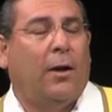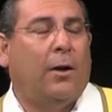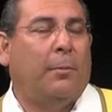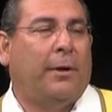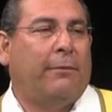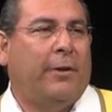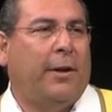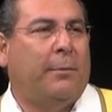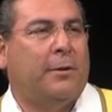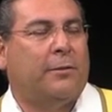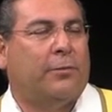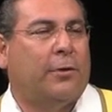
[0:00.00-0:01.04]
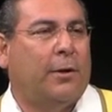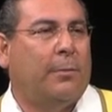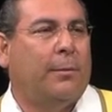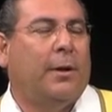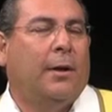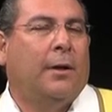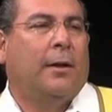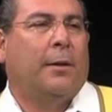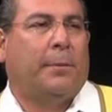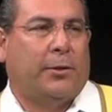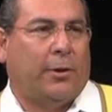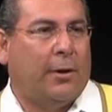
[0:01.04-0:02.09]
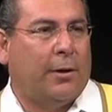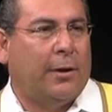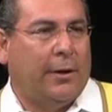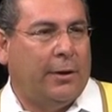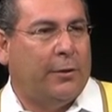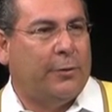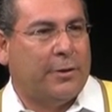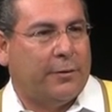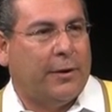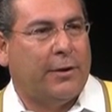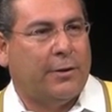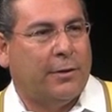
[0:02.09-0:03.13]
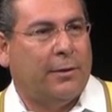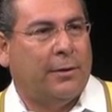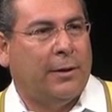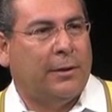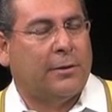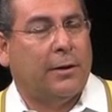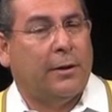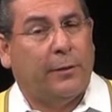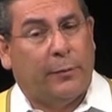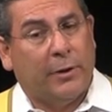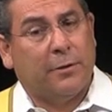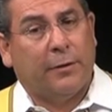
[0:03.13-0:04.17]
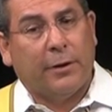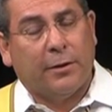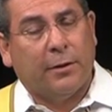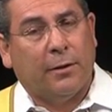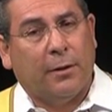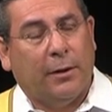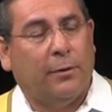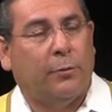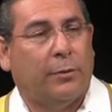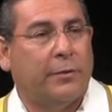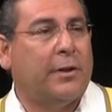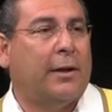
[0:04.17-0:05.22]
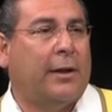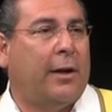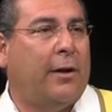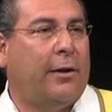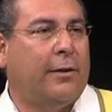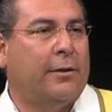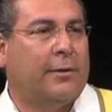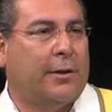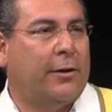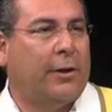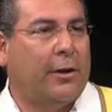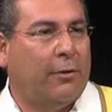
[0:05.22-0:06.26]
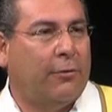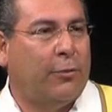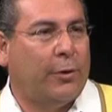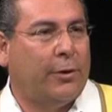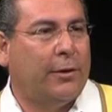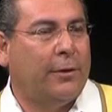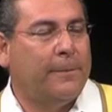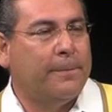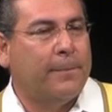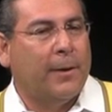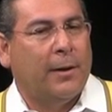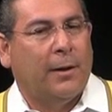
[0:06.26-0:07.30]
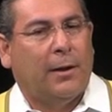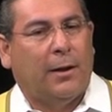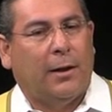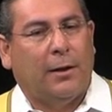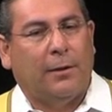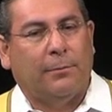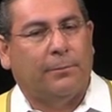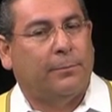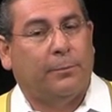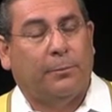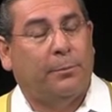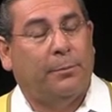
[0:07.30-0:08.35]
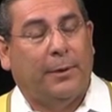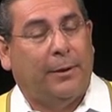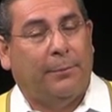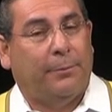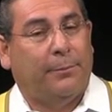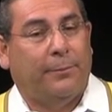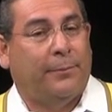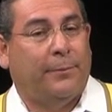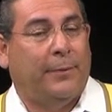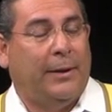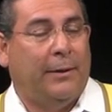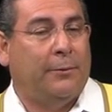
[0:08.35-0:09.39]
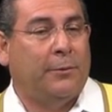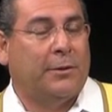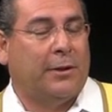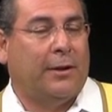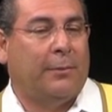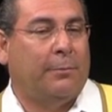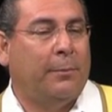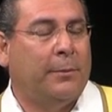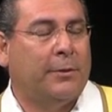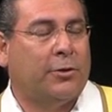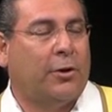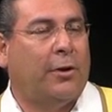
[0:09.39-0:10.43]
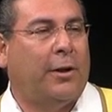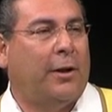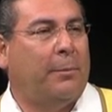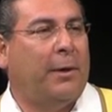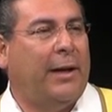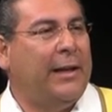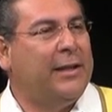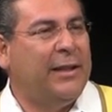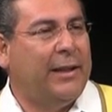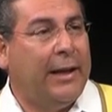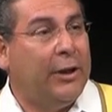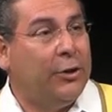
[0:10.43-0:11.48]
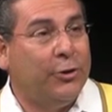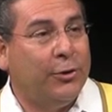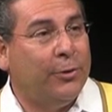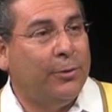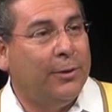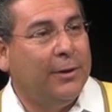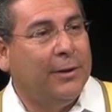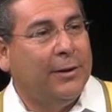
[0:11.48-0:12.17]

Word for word: Uh, my family's from the Pechanga Indian Reservation. It's a reservation in Riverside County in Southern California. Um, it was uh, started in about eighteen eighty-two.